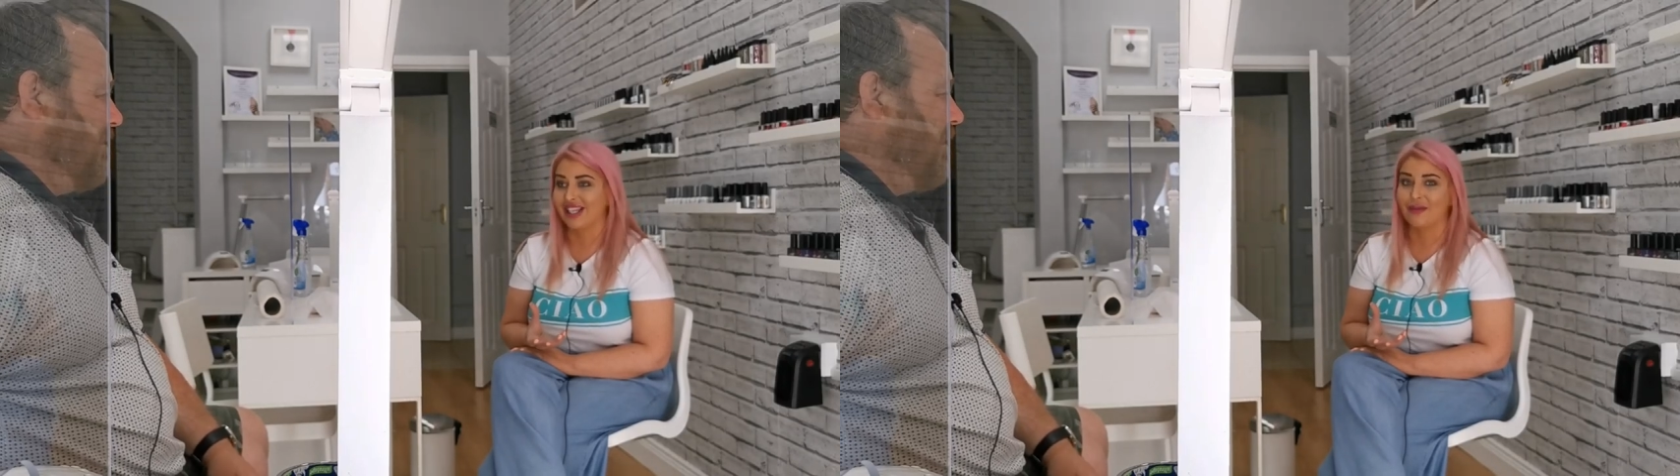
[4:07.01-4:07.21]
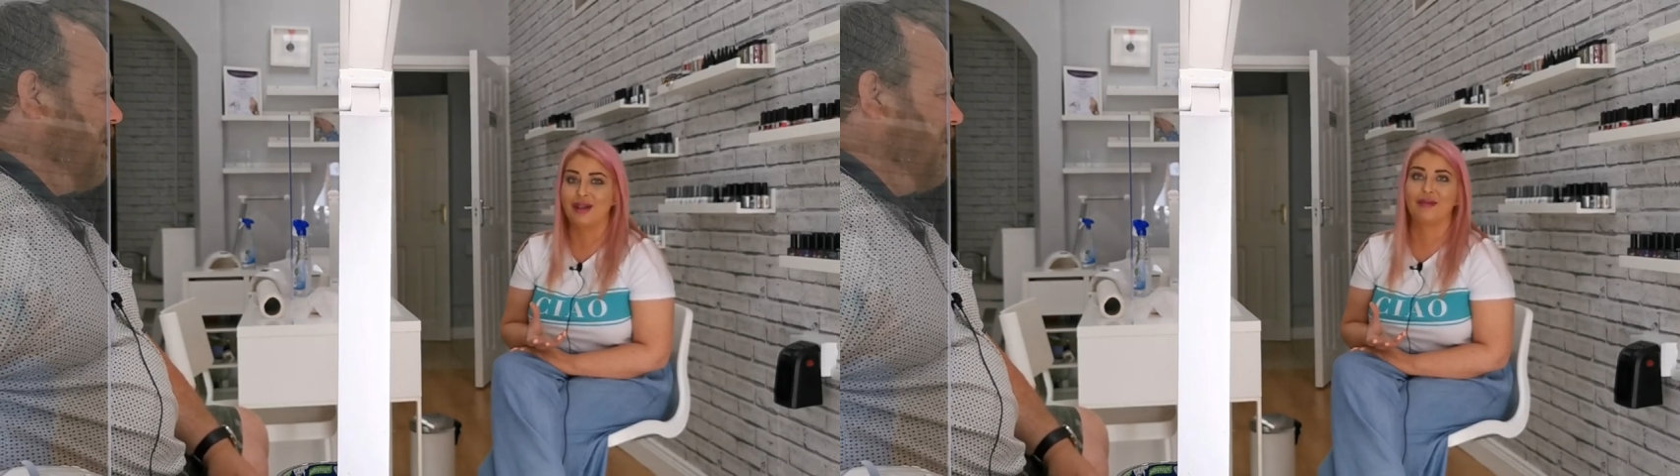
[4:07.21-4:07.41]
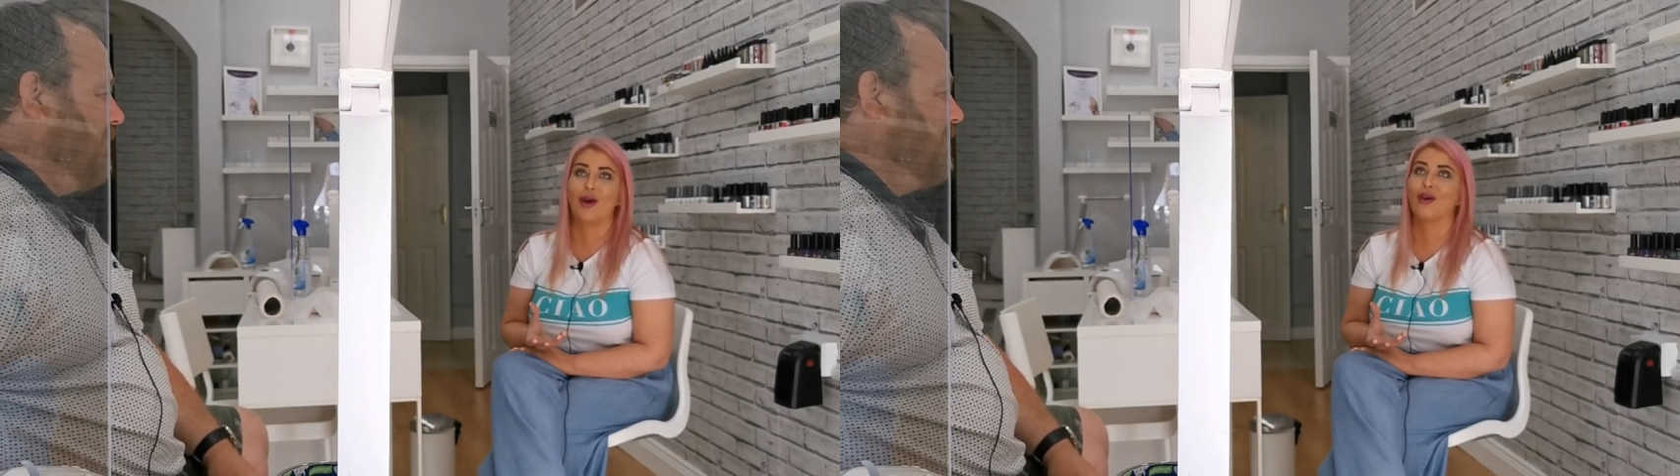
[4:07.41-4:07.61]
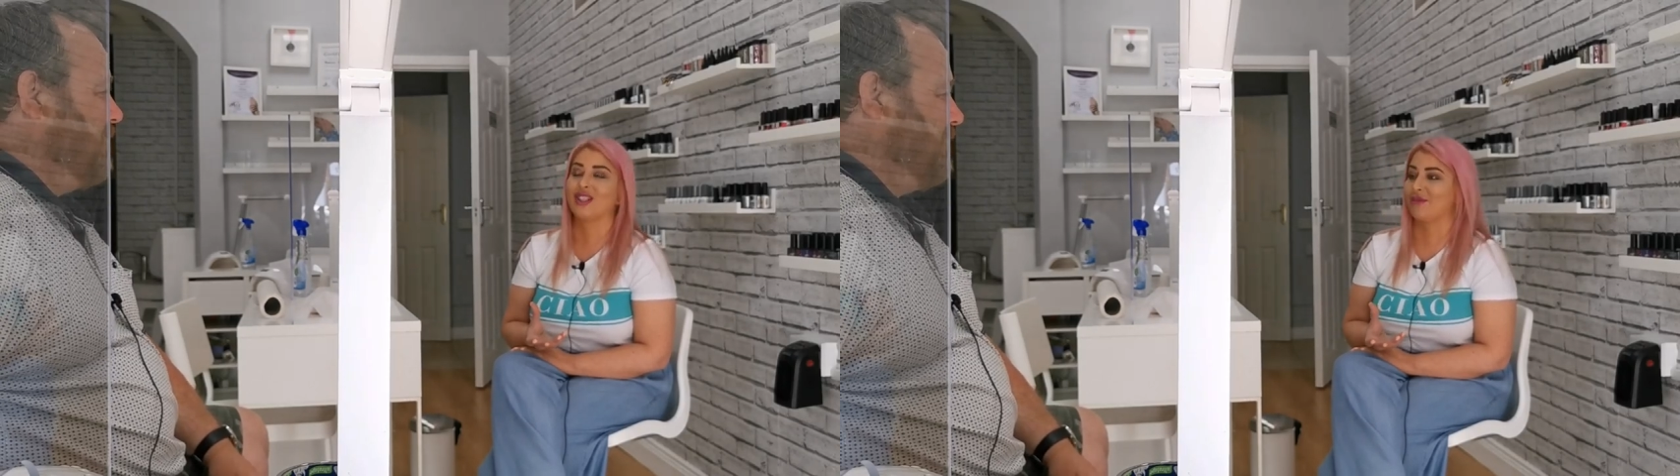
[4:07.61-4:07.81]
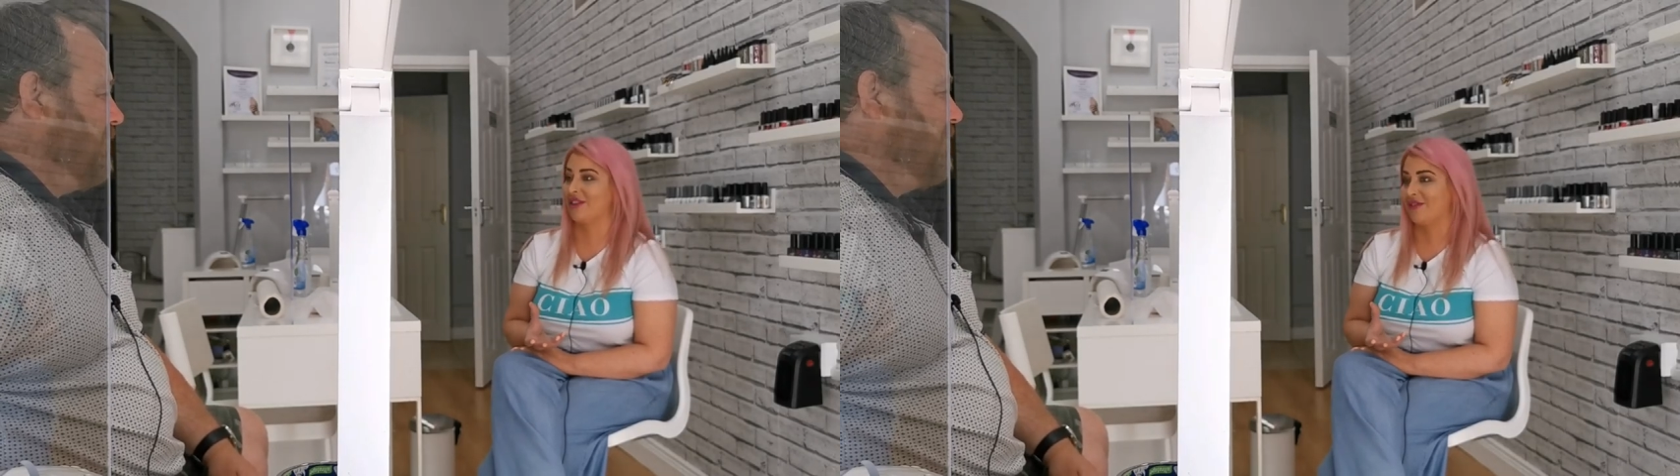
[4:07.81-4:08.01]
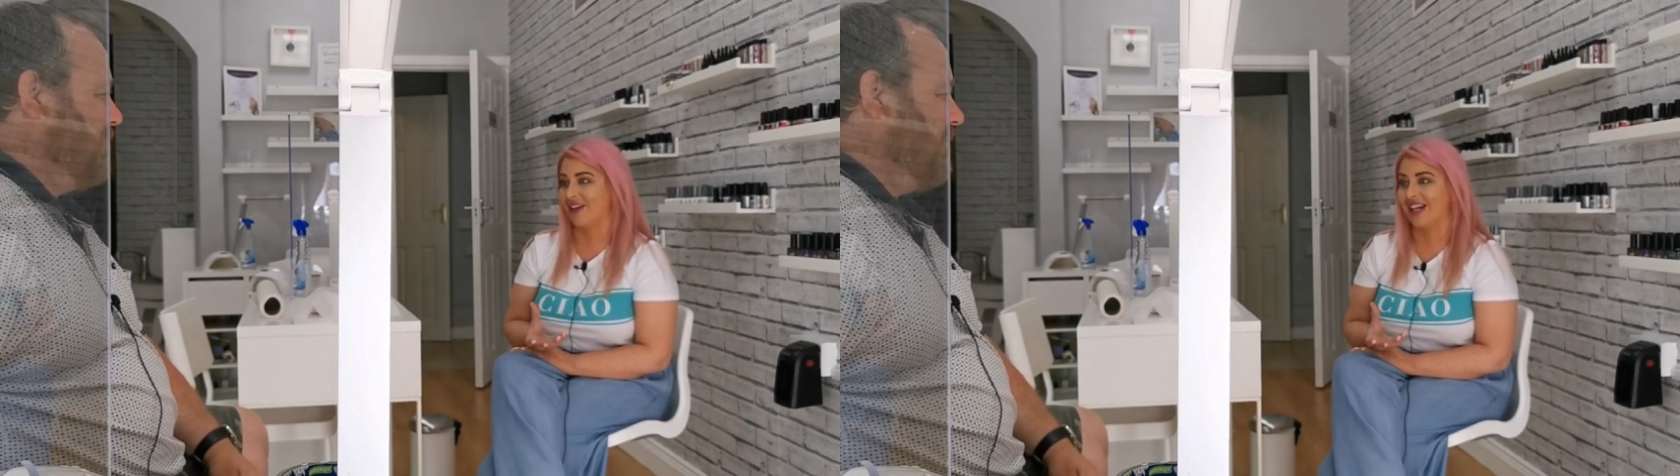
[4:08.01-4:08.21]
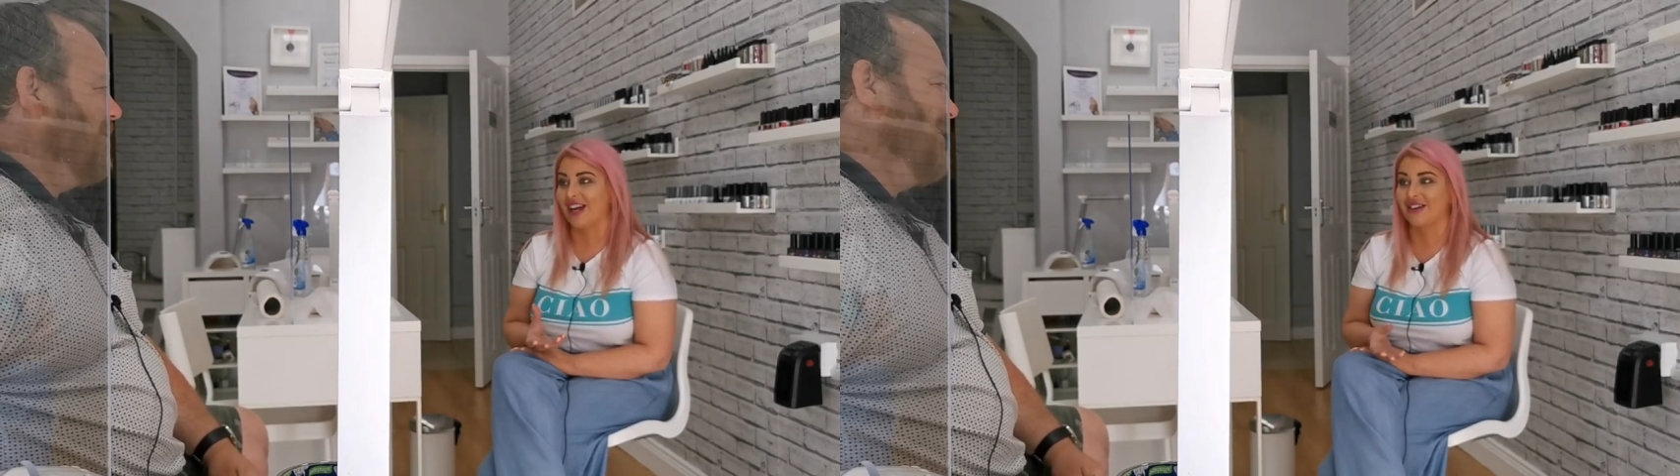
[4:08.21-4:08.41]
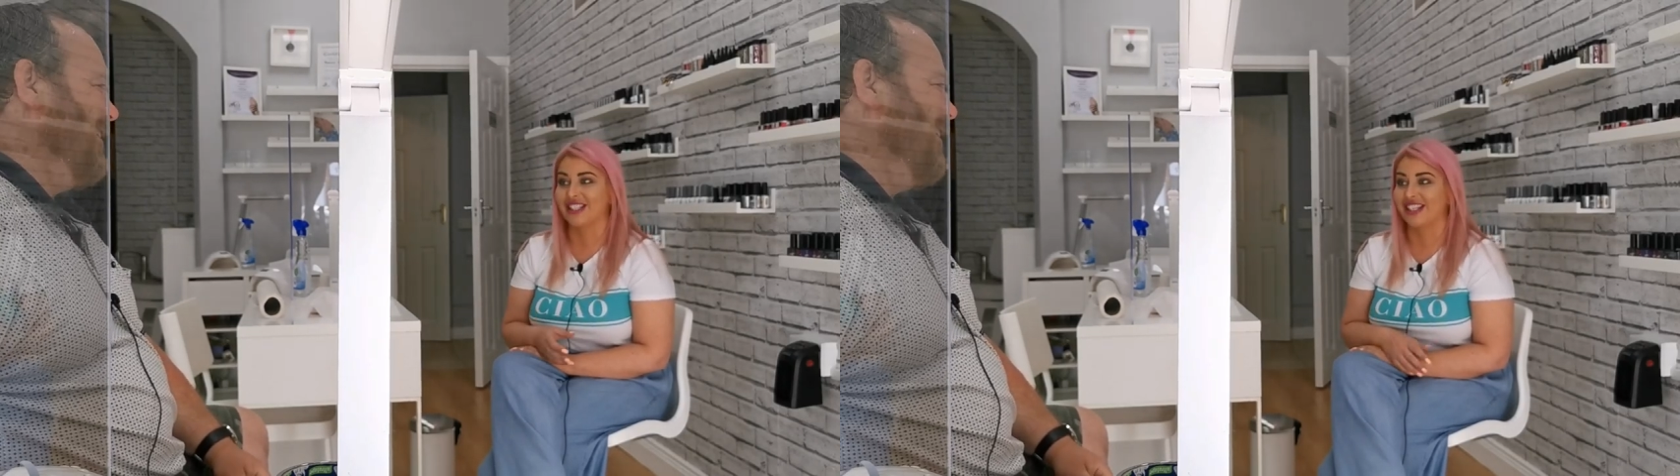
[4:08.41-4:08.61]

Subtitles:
to get away from the husband for an hour.